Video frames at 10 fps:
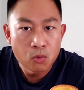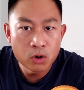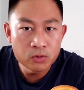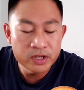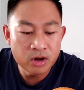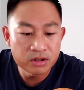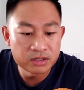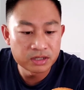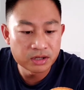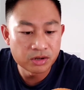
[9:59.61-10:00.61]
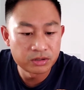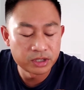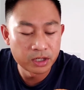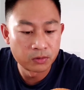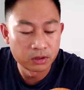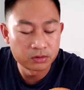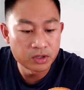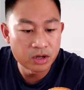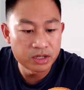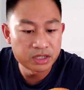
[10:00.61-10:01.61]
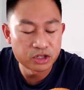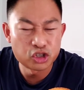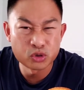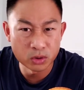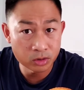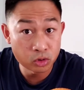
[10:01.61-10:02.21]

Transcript: what do we call this in the culinary world? We call this a short